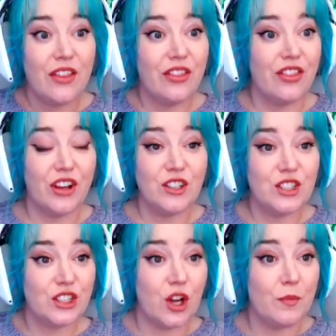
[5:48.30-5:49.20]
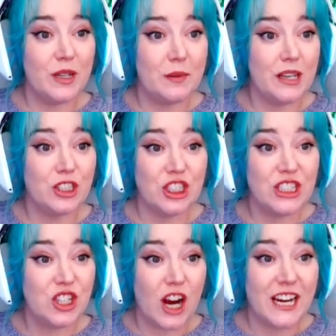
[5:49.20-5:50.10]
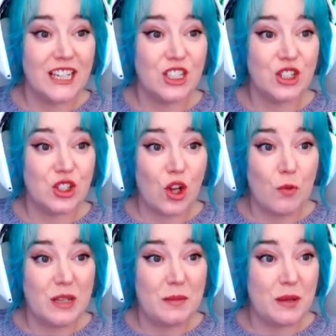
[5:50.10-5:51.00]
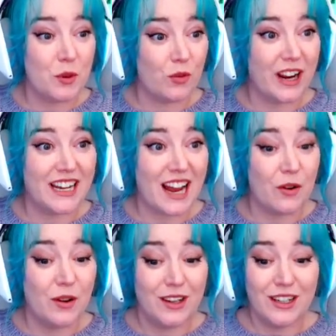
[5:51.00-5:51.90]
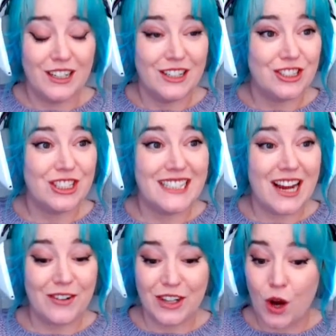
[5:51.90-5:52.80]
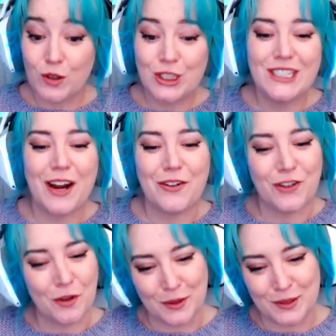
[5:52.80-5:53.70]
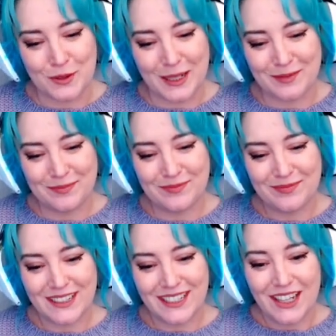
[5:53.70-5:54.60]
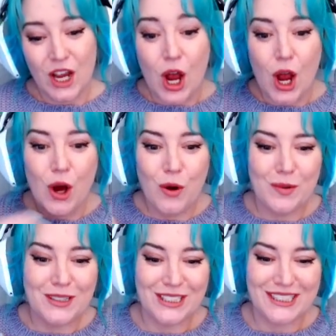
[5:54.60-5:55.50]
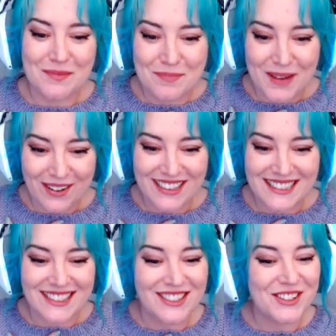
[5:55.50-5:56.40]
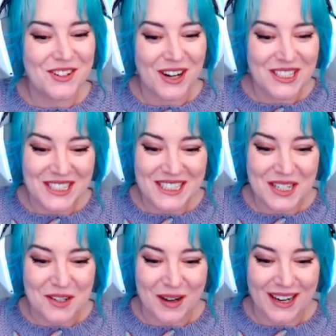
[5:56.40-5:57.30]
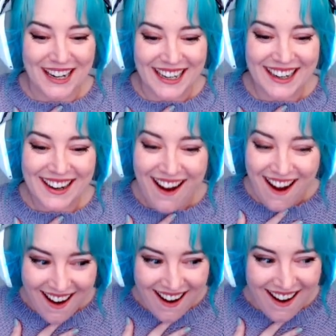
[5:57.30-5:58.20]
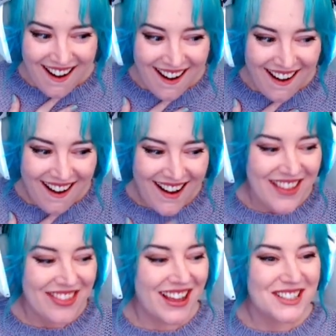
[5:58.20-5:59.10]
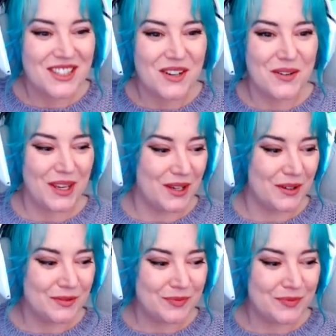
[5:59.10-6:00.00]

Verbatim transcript: There's so many people. She's talking to so many people right now. She's down here. Oh, she got over her mood swing. Oh, but she's embarrassed because her crush is nearby. That's so cute.